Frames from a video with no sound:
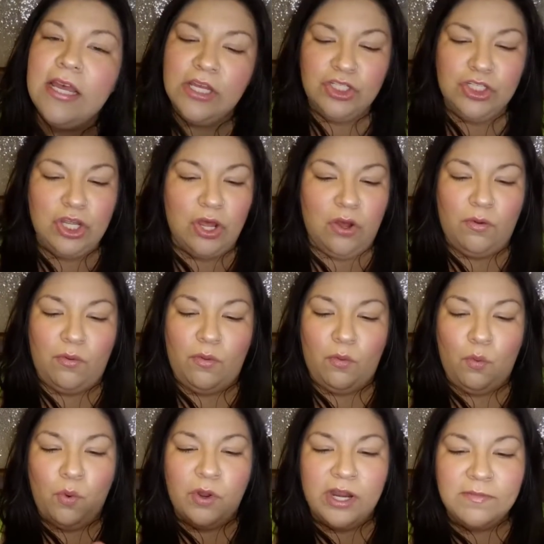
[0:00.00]
So
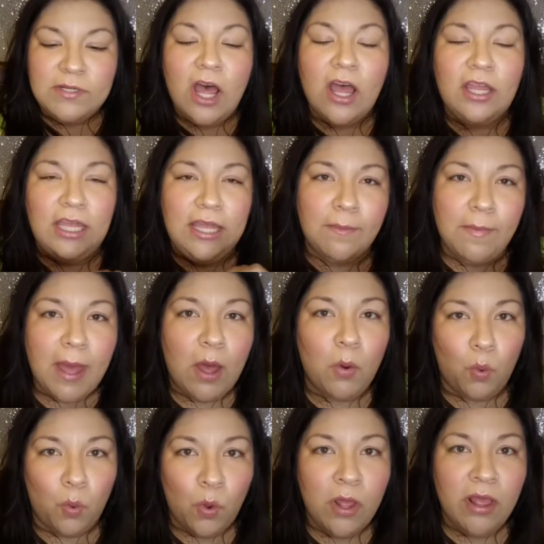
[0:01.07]
when I'm talking about